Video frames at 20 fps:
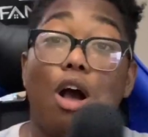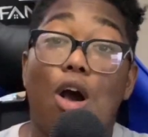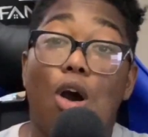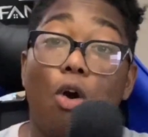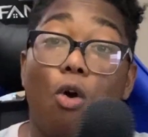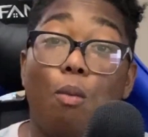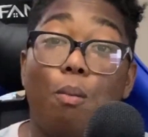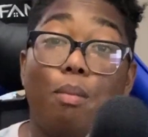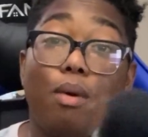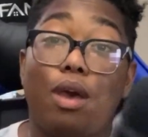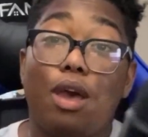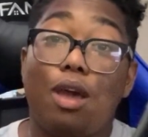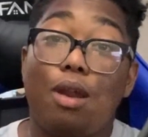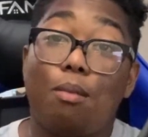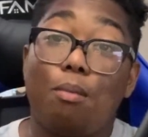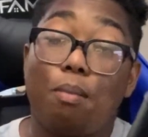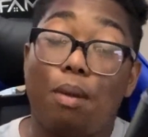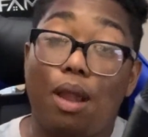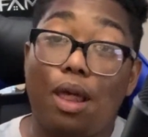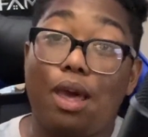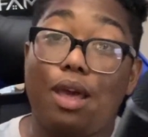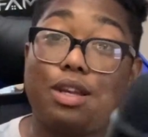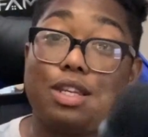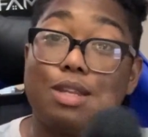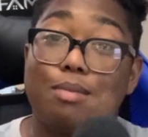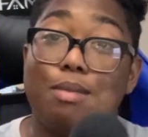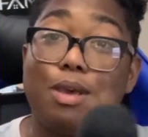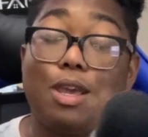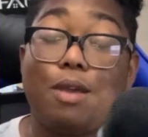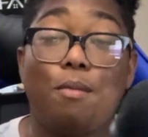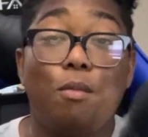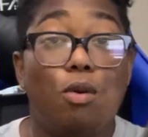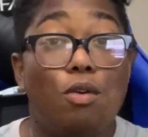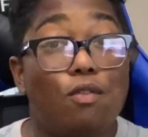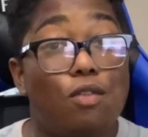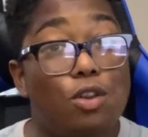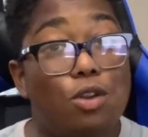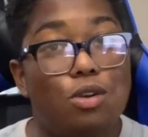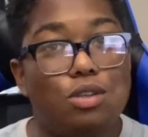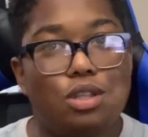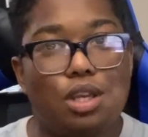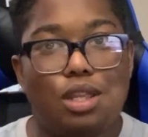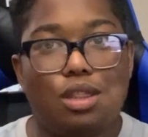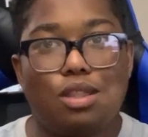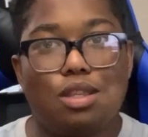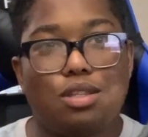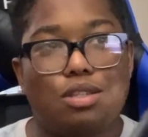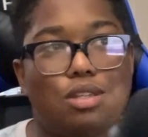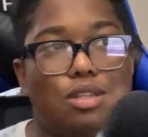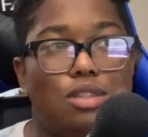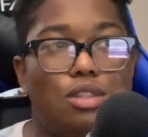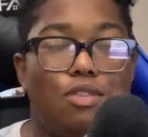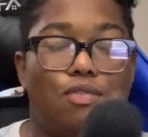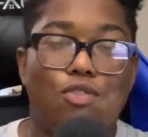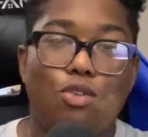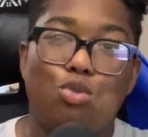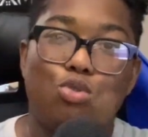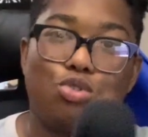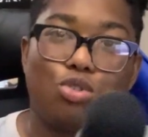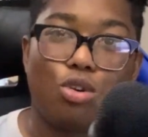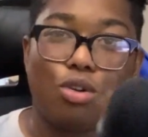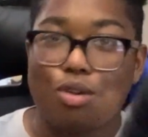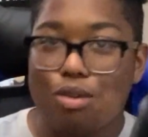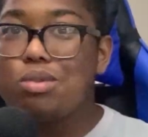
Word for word: I hope and plan to make more videos like this in the future.